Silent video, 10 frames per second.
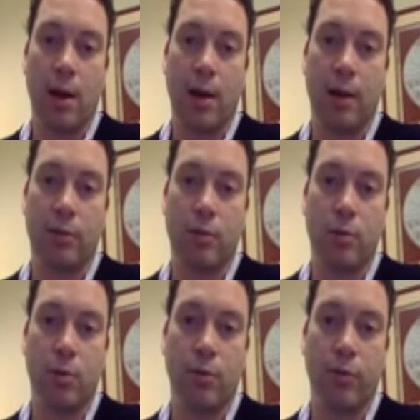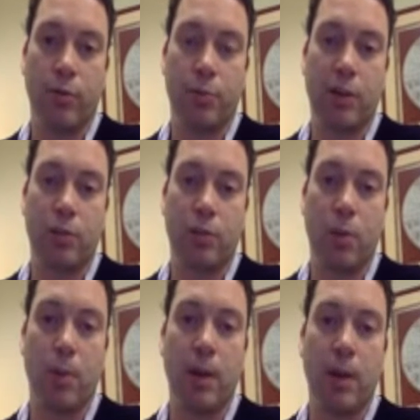At a school for a particular
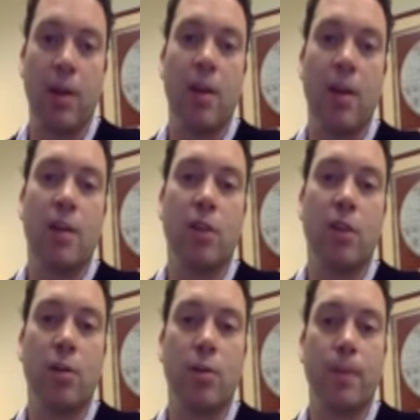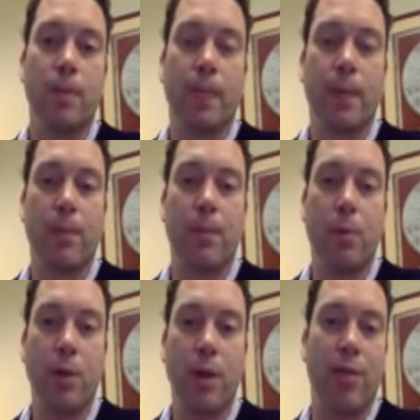sport, but don't
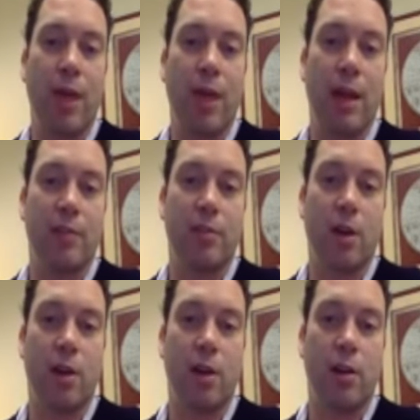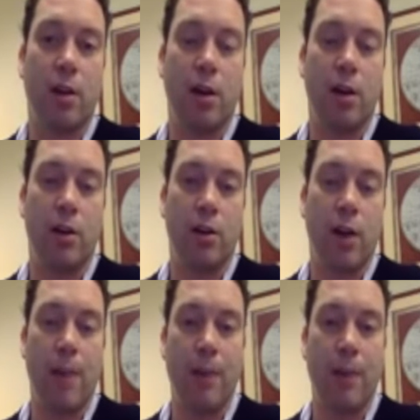put athletics on on your
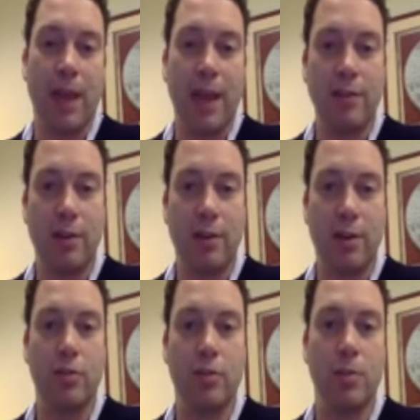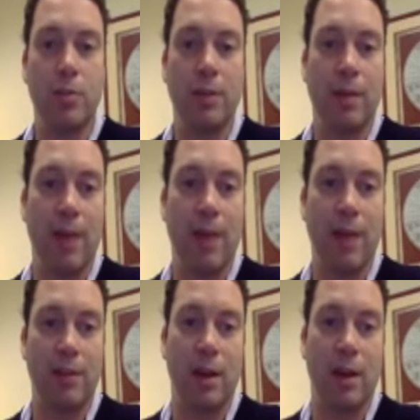application assuming that that's
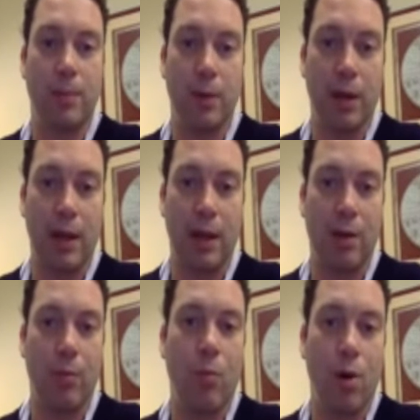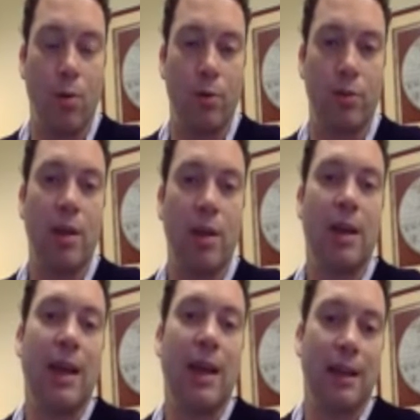going to help you get in. It won't
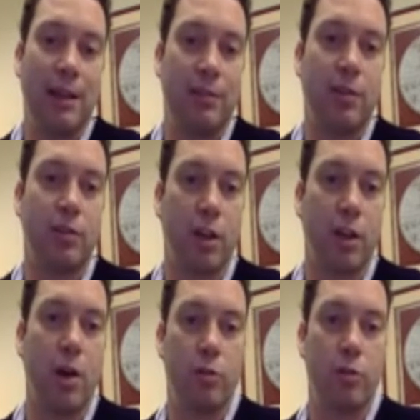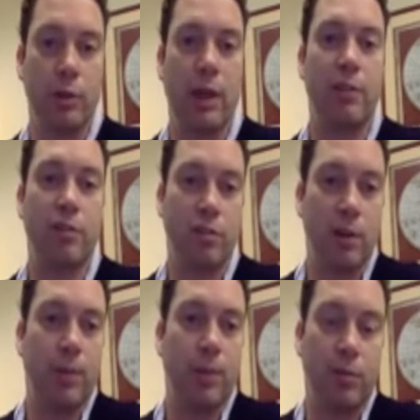unless there's a coach
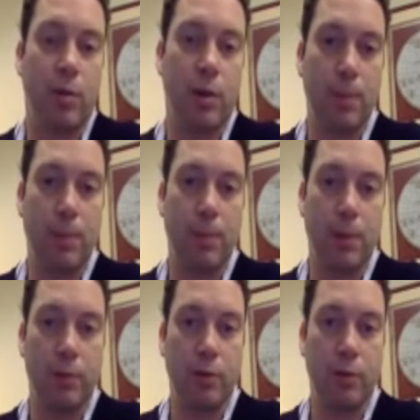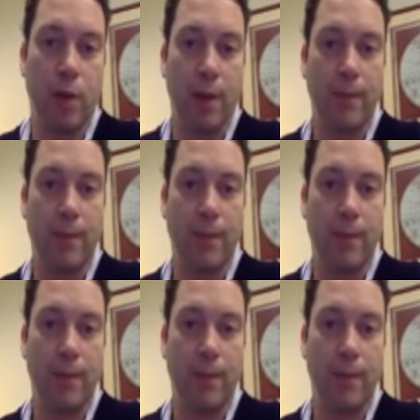relationship that's already been built. Okay,